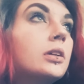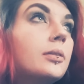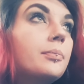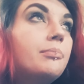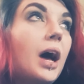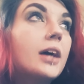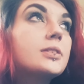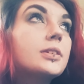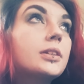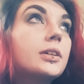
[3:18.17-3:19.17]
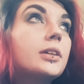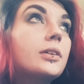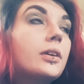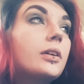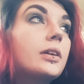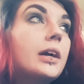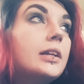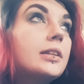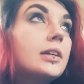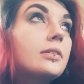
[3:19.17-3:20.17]
bad to her or
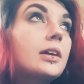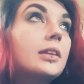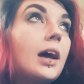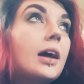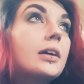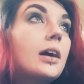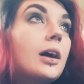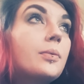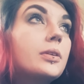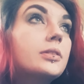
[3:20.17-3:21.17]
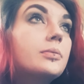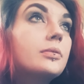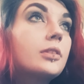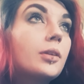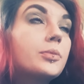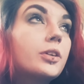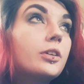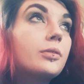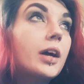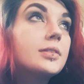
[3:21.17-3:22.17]
anything like that. I would come to
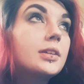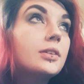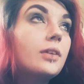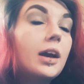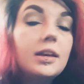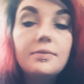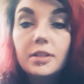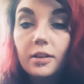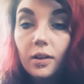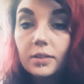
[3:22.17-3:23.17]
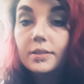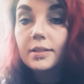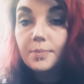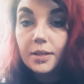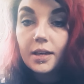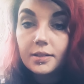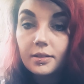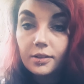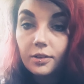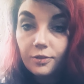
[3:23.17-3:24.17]
her rescue. I even called CPS
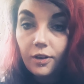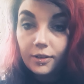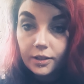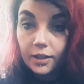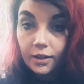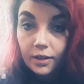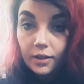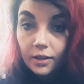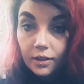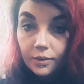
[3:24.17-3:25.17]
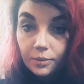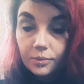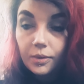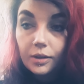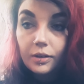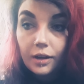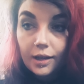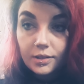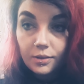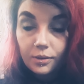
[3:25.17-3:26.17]
on her father when we were in high
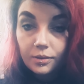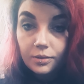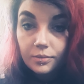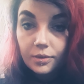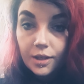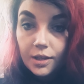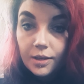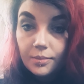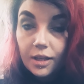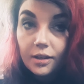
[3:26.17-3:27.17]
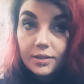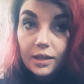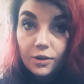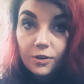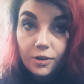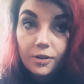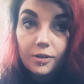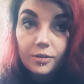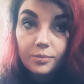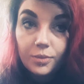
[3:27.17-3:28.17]
school because he hurt
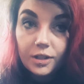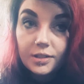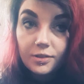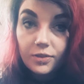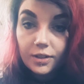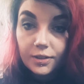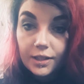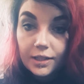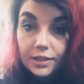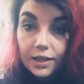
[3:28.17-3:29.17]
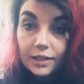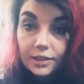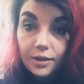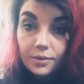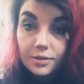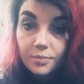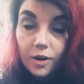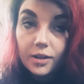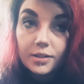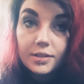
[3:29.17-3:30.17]
her pretty severely and there was
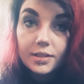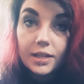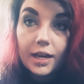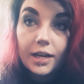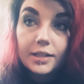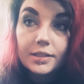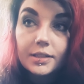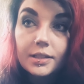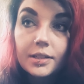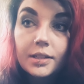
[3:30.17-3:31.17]
marks, and